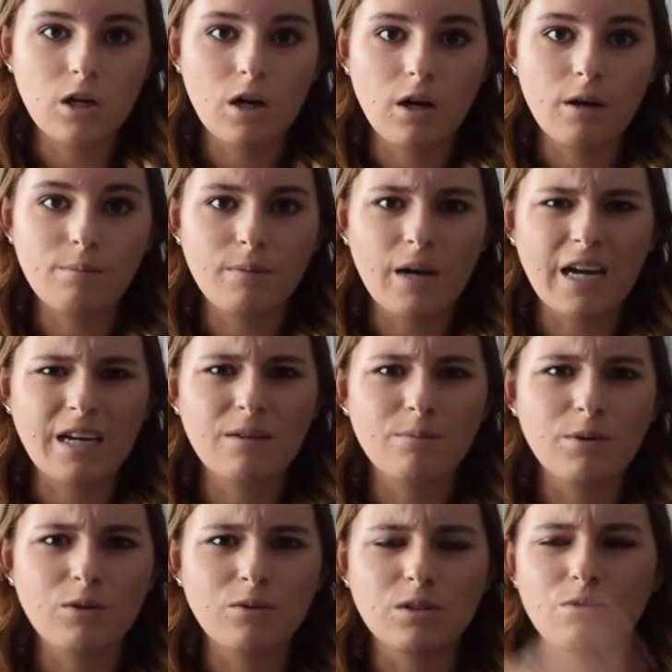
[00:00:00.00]
I can
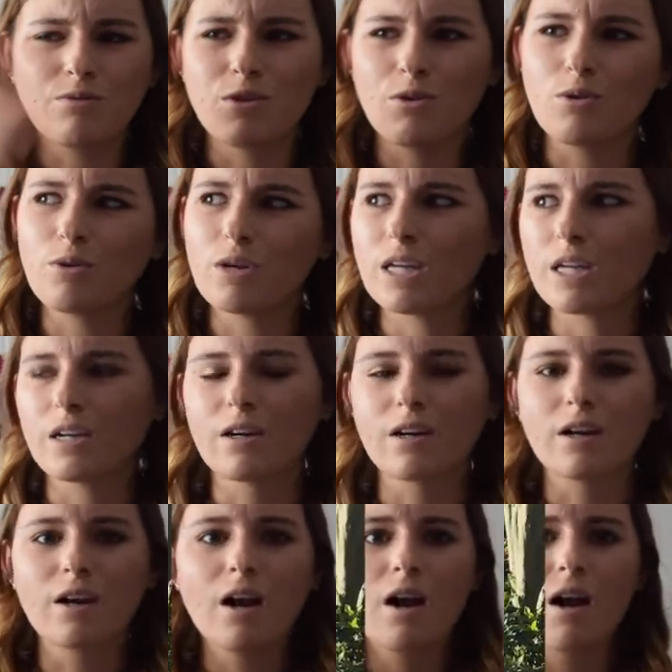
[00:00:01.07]
post a photo here